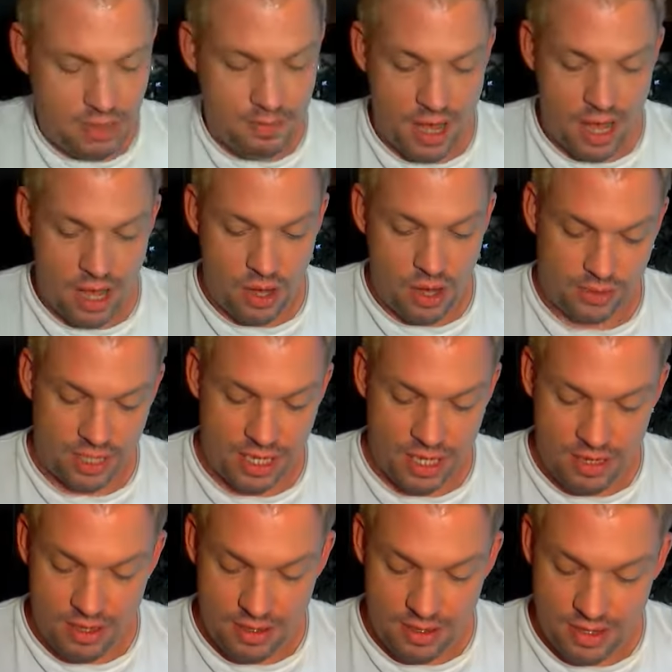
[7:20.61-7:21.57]
amount,
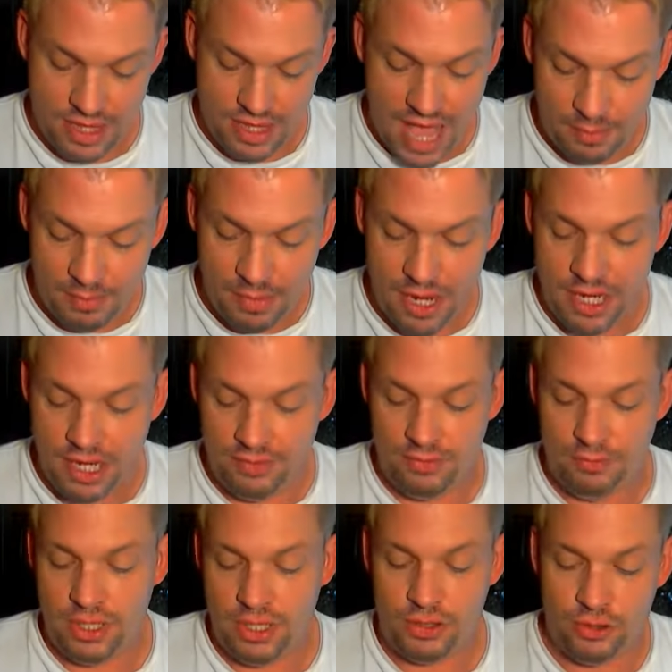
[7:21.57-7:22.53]
and that might
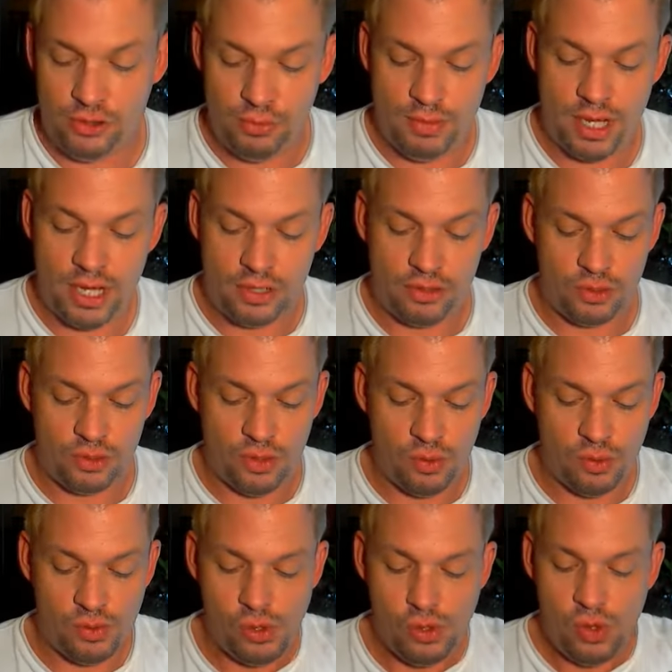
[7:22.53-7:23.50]
even be too much.
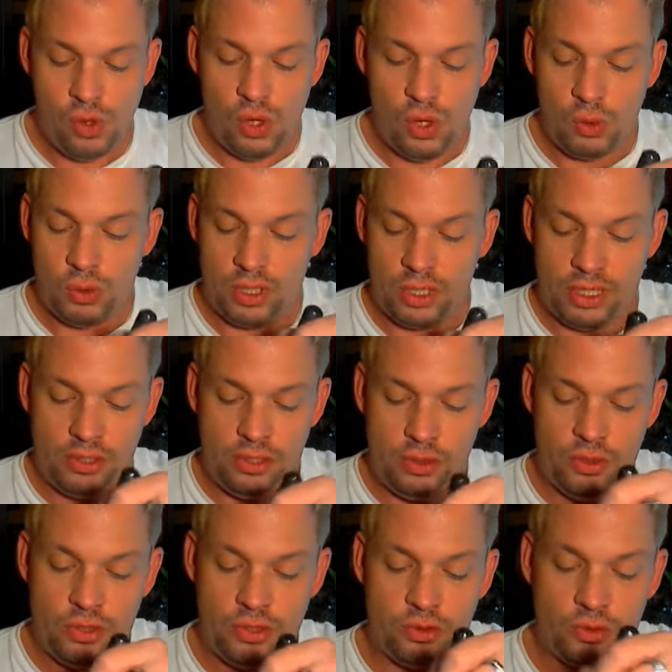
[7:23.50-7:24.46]
So we're going to
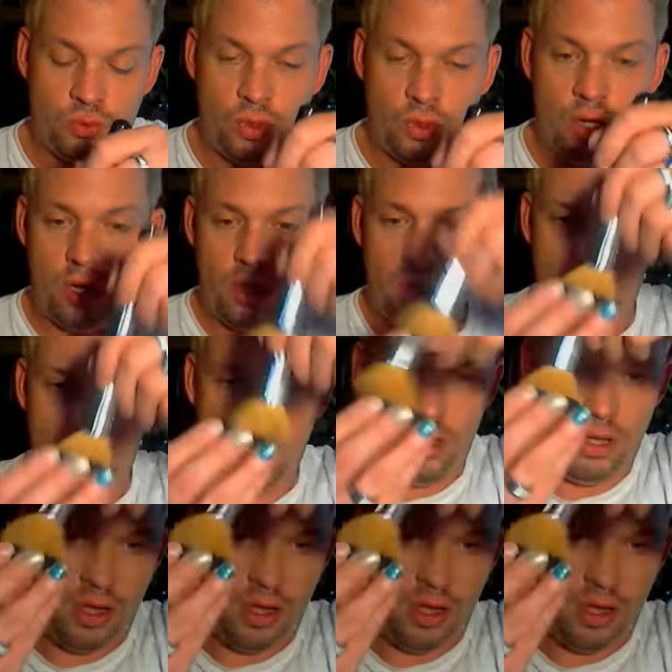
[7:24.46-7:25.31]
do with a swirl